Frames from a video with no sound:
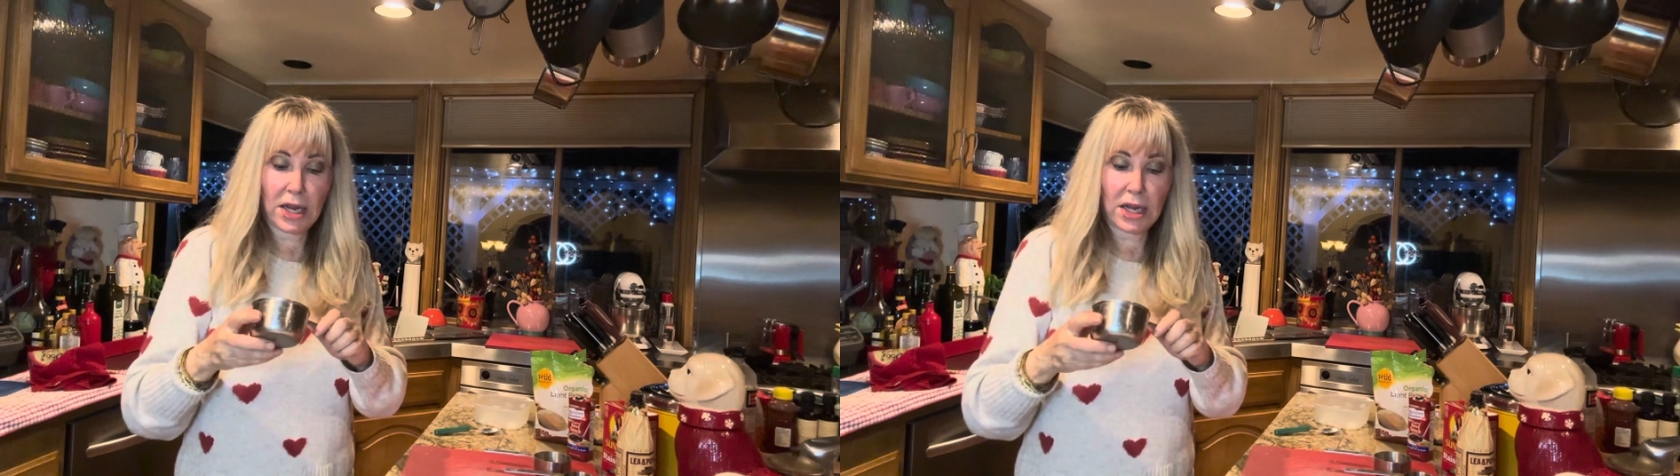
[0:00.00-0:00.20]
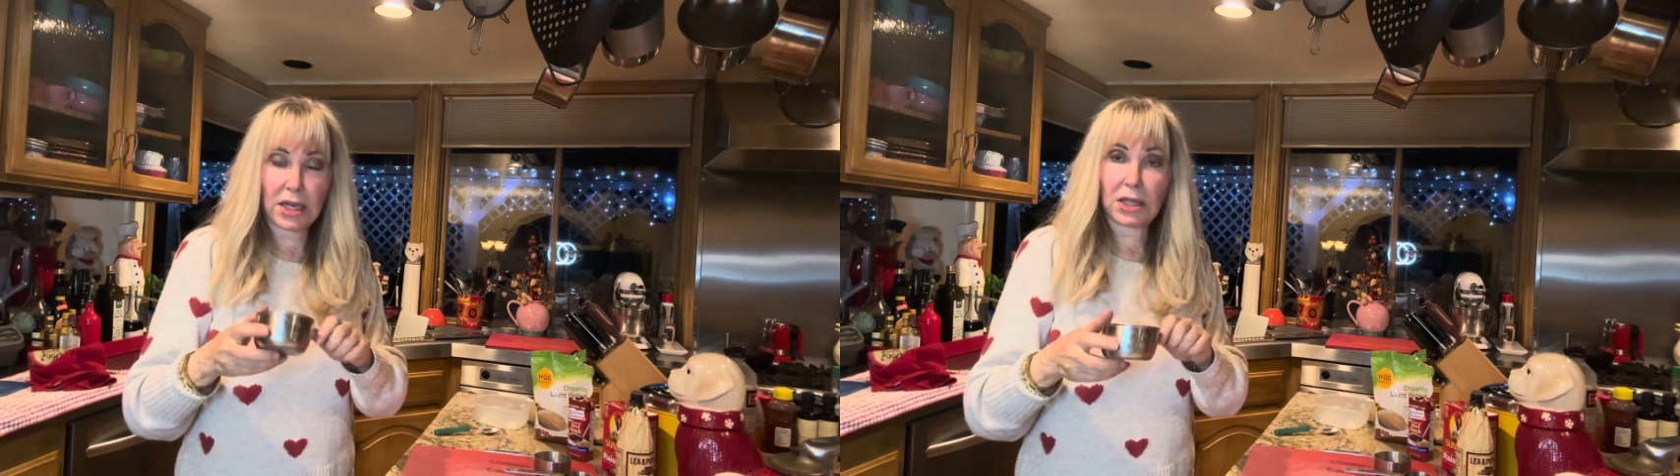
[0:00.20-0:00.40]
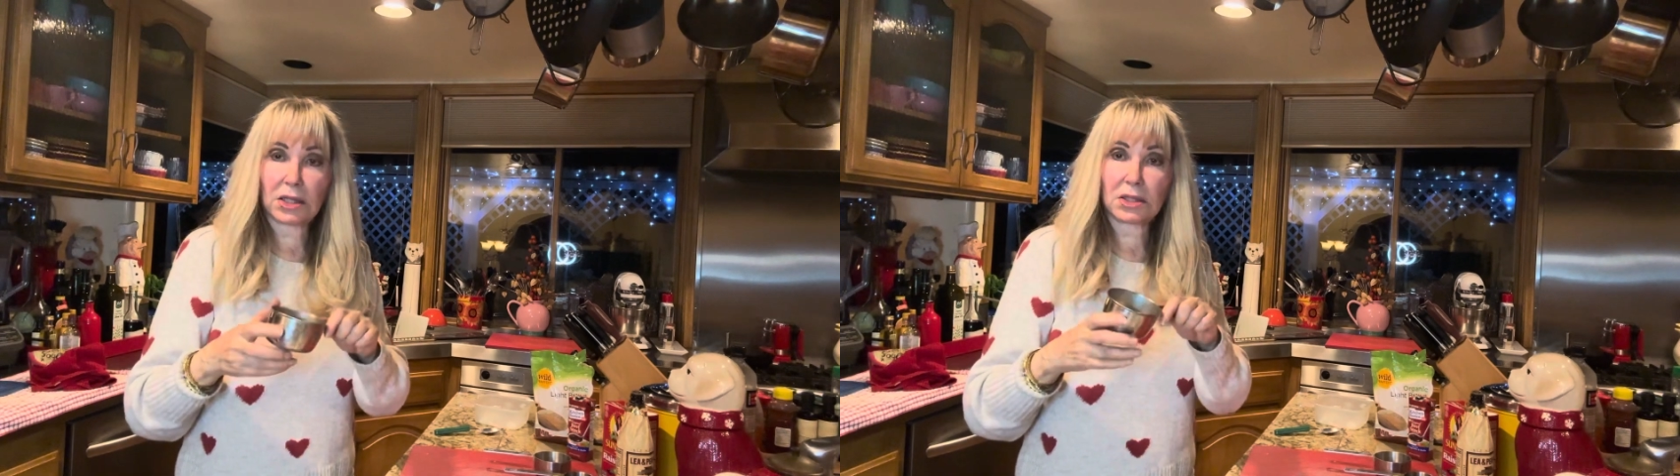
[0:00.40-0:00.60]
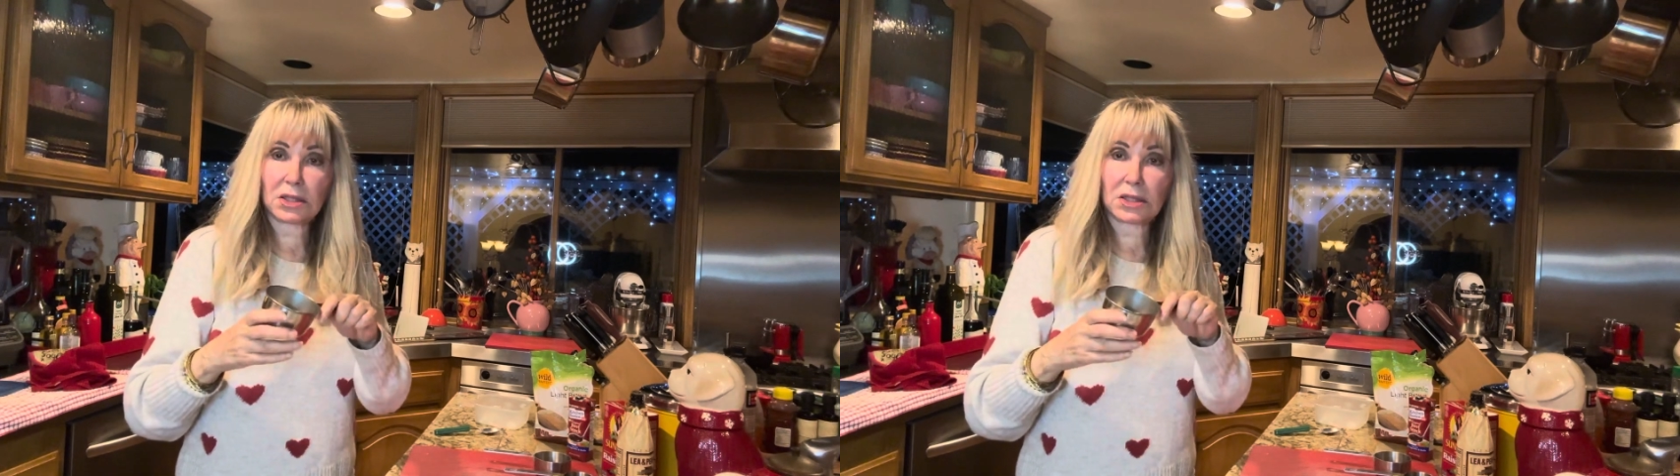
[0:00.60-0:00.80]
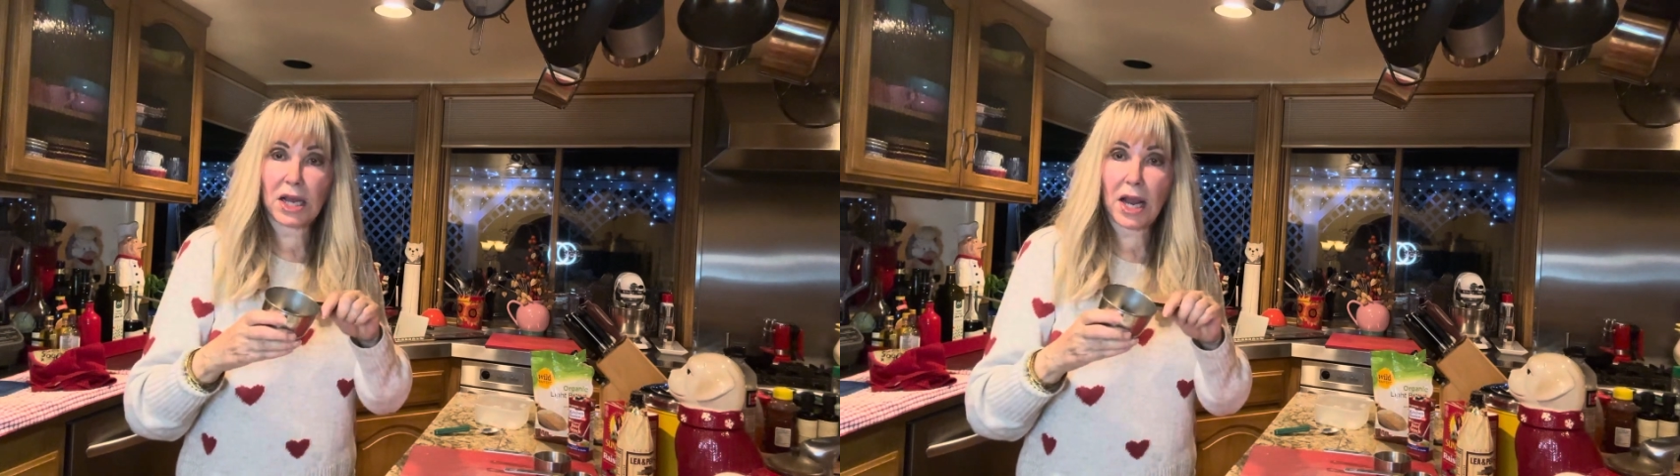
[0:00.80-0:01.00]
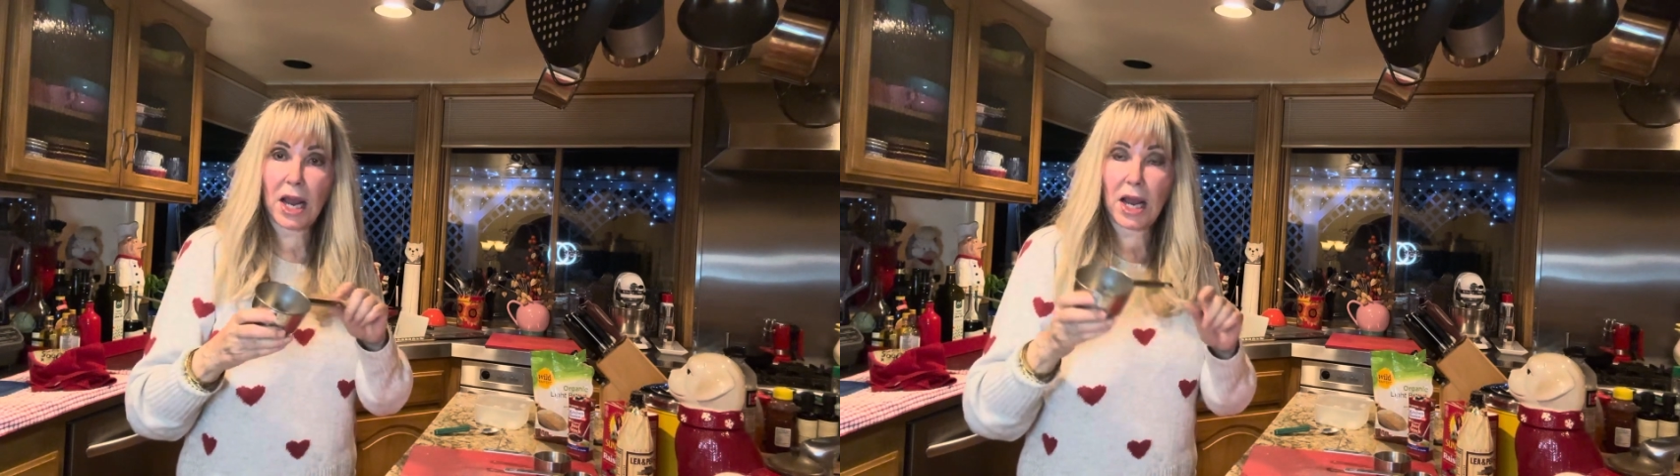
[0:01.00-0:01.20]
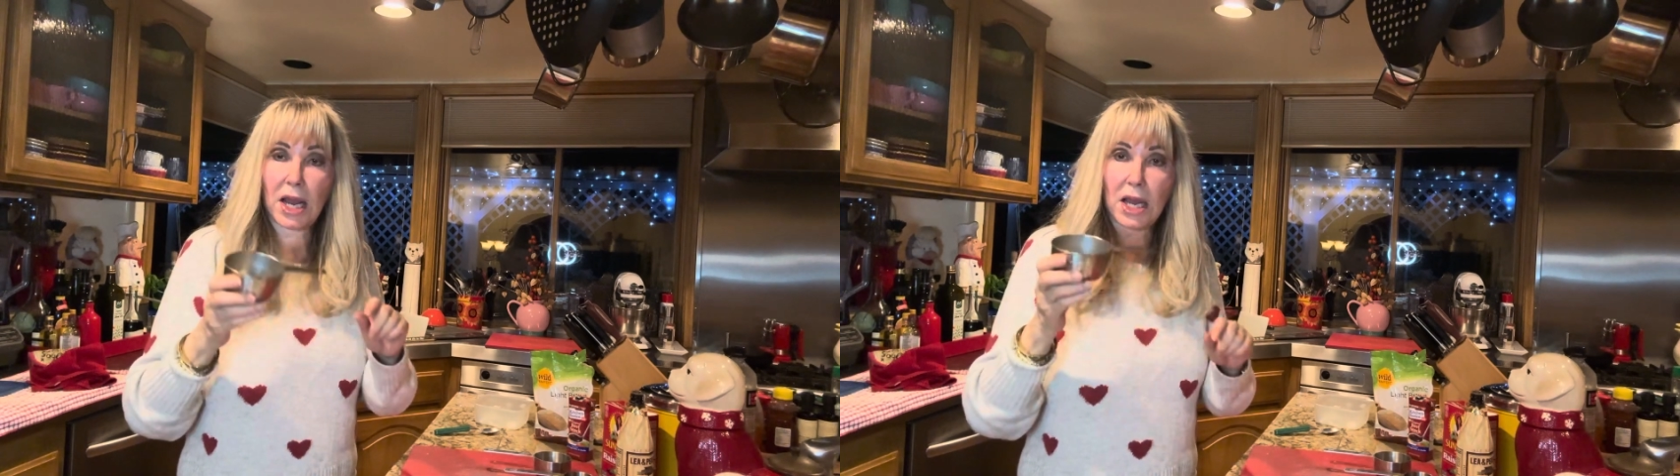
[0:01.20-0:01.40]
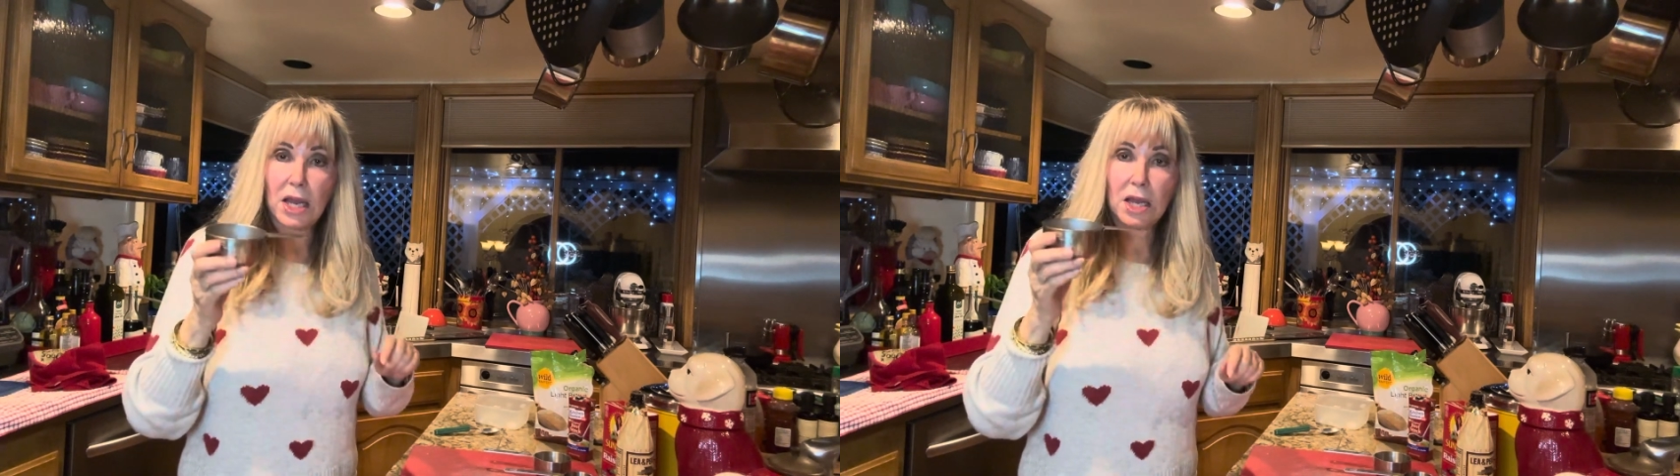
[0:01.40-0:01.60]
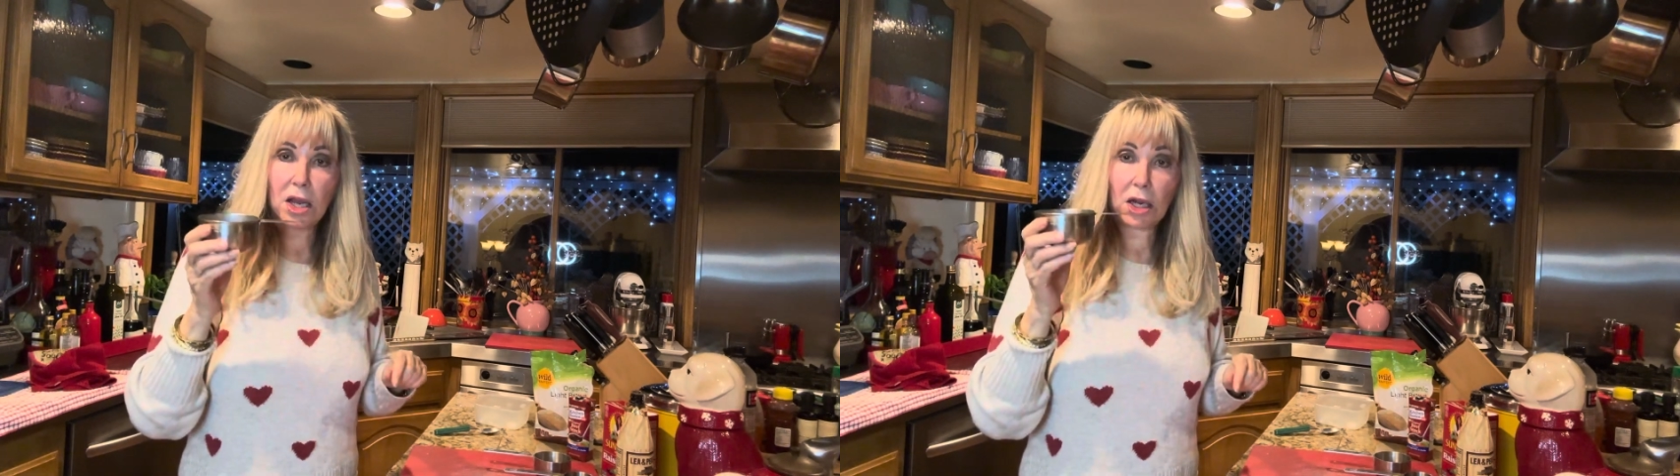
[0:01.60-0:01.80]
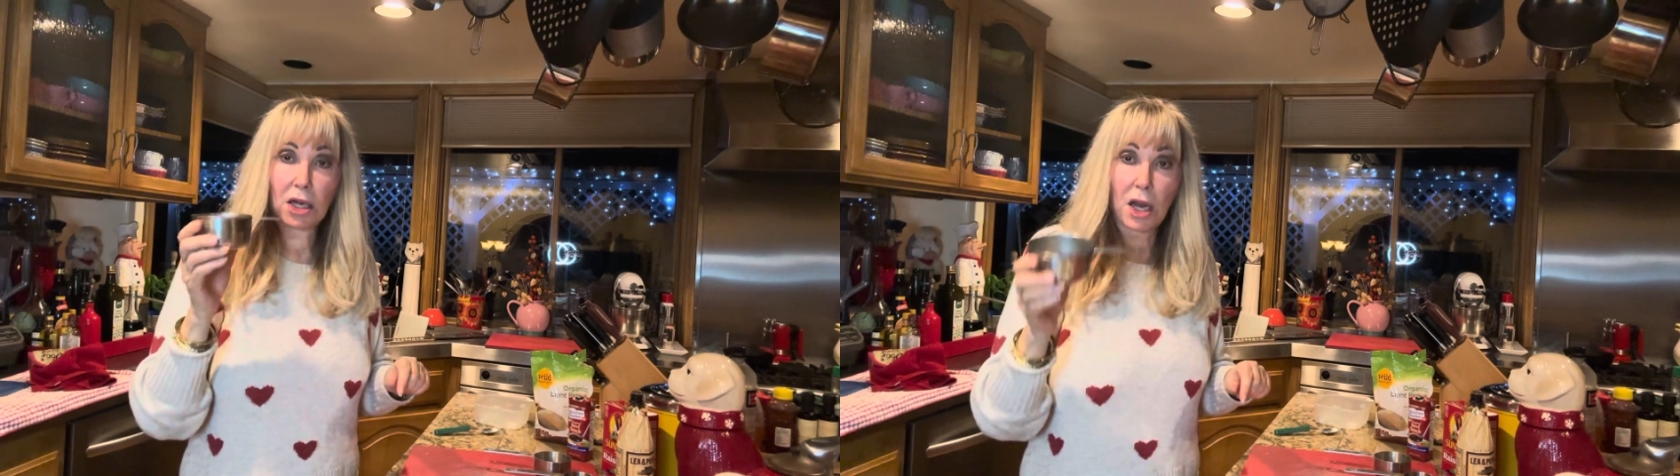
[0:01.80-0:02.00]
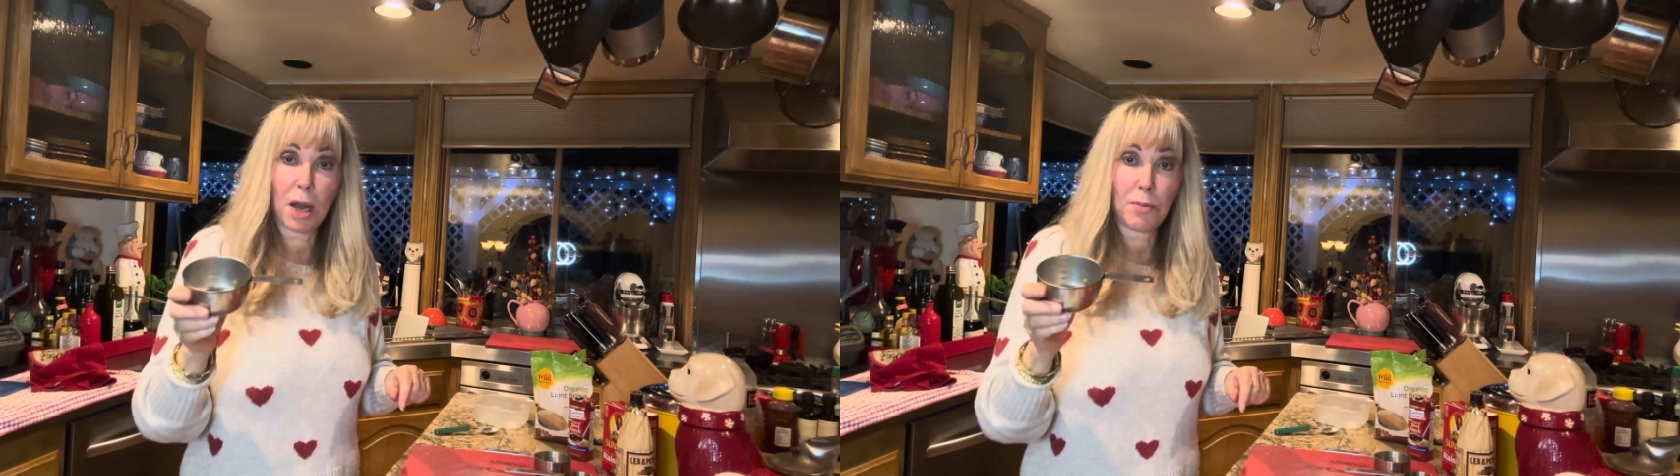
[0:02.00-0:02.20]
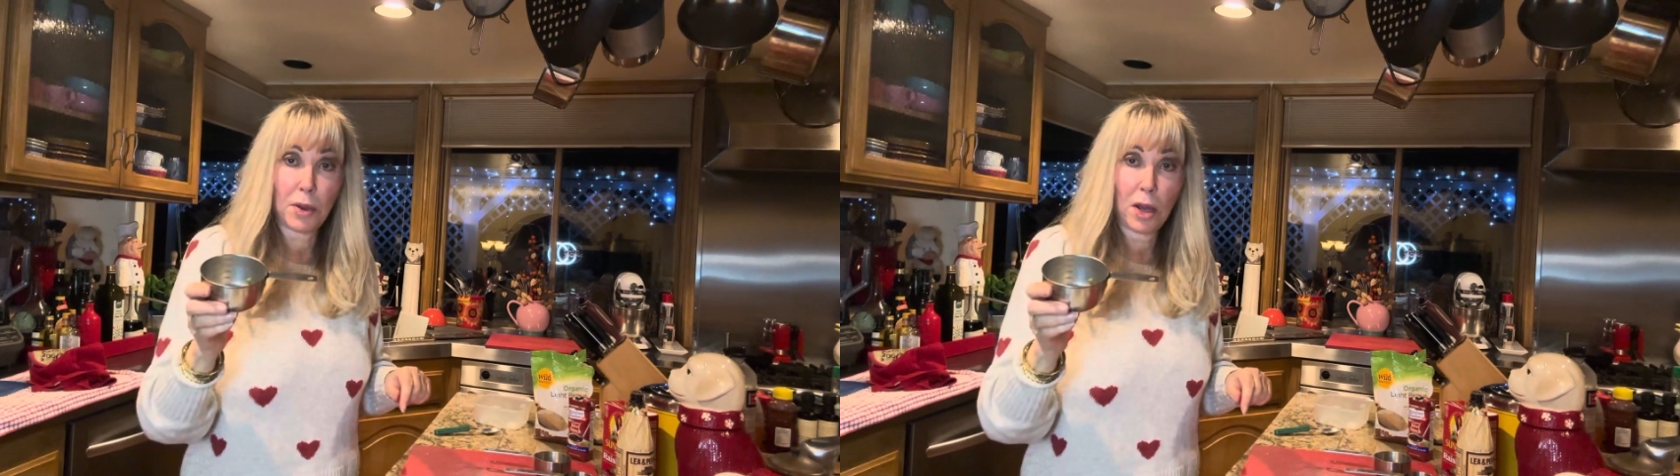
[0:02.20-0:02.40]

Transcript: is a cup